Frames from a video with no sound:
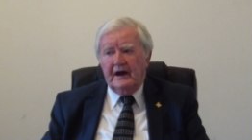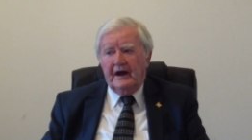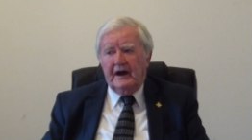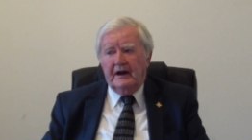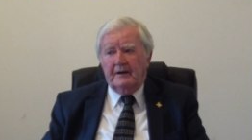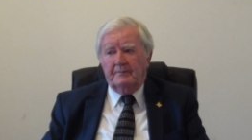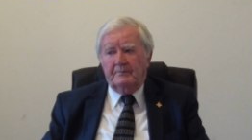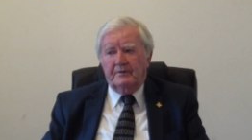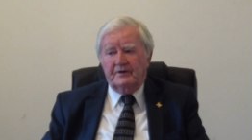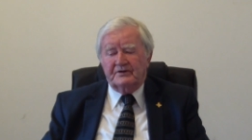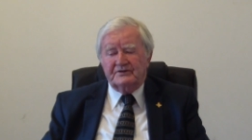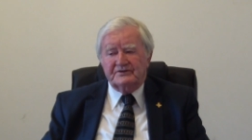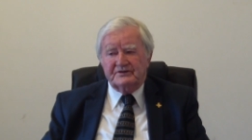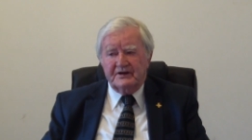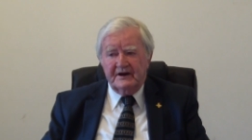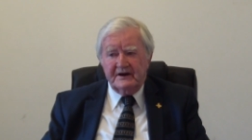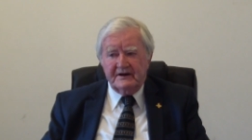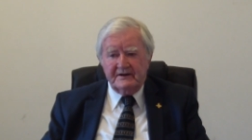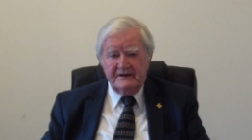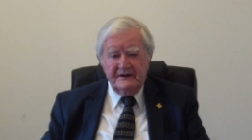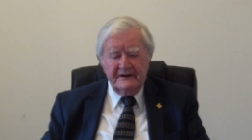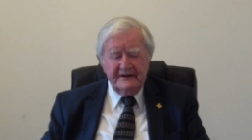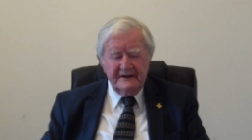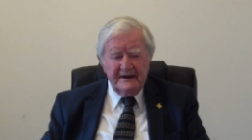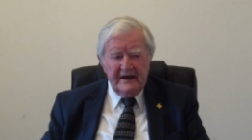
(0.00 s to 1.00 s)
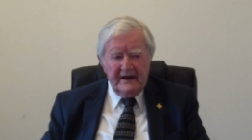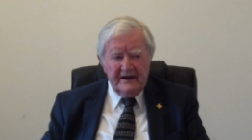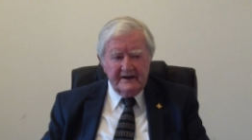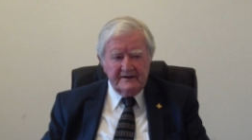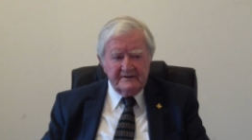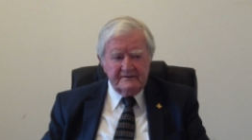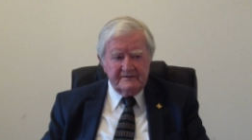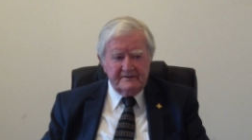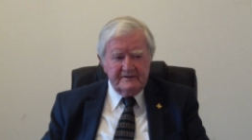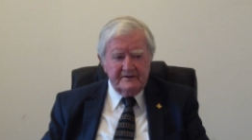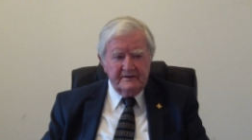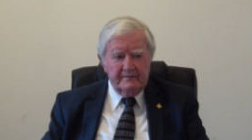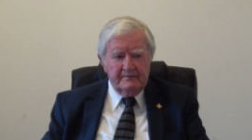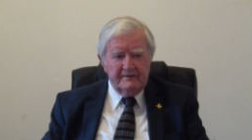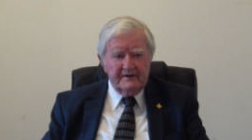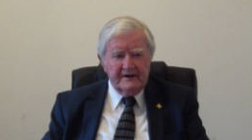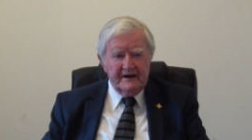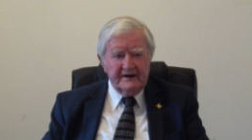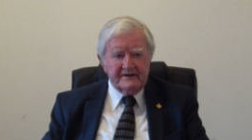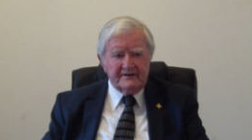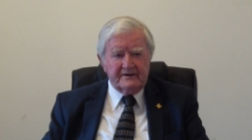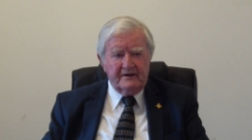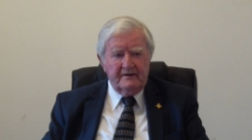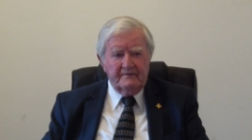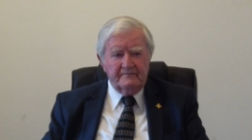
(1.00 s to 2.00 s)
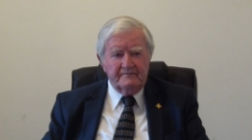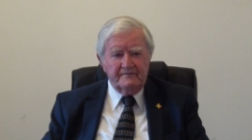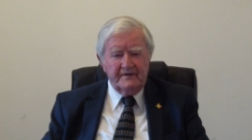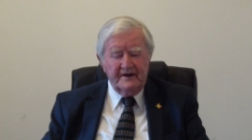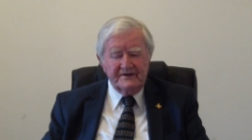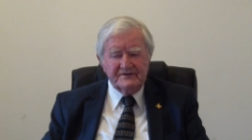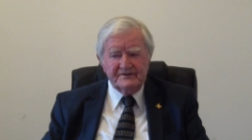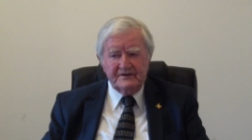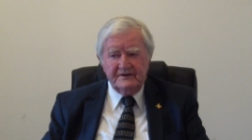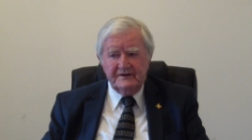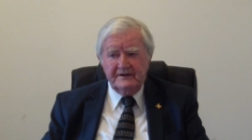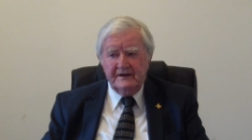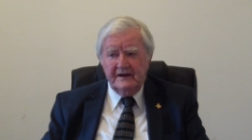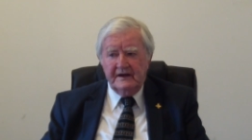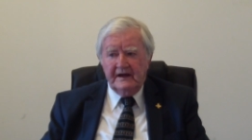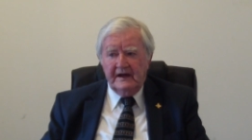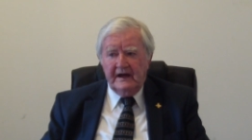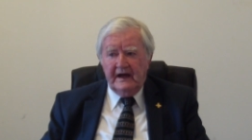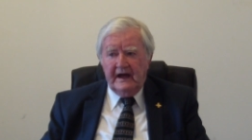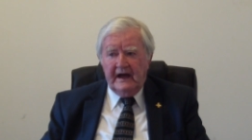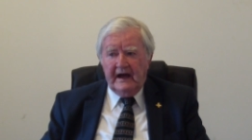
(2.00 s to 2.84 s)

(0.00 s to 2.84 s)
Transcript: But certainly you were at confession,